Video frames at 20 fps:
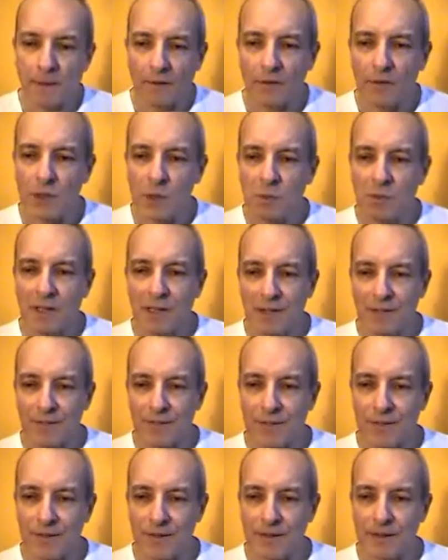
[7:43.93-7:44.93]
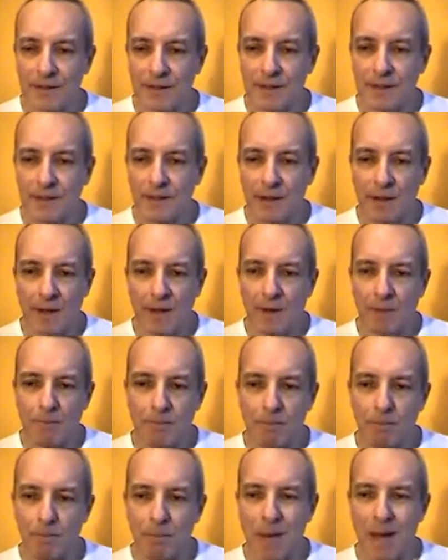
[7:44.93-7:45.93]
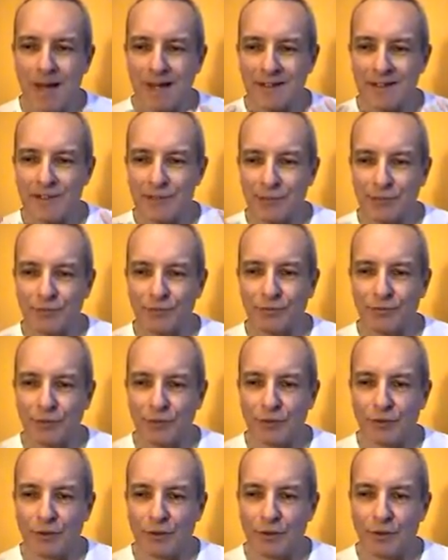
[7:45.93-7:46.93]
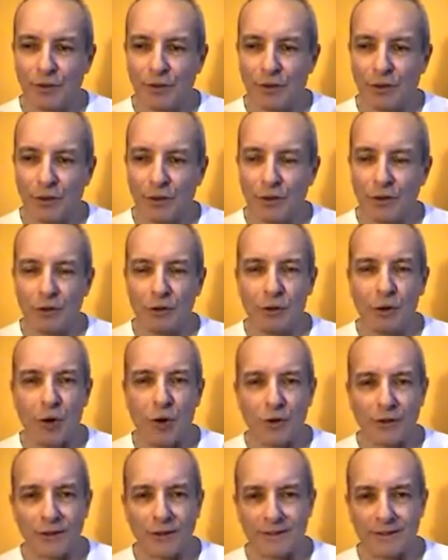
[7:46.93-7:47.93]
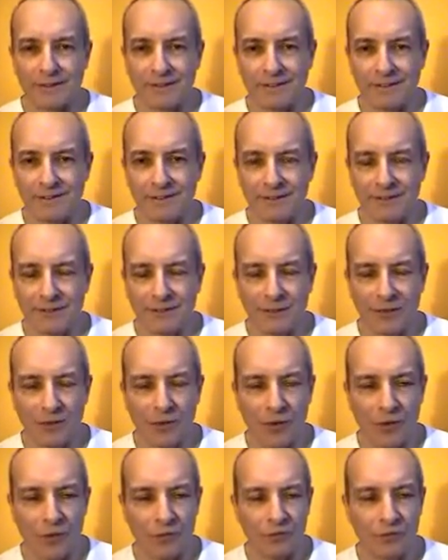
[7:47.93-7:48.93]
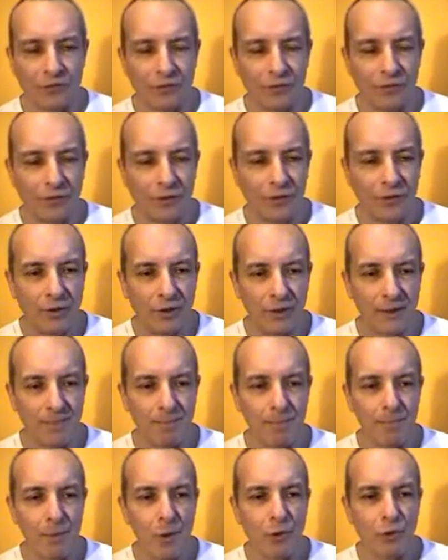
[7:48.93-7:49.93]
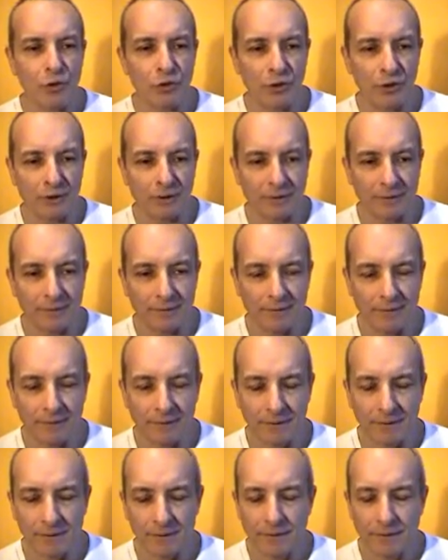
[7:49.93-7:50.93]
And so we have this mass of longings, of emotions,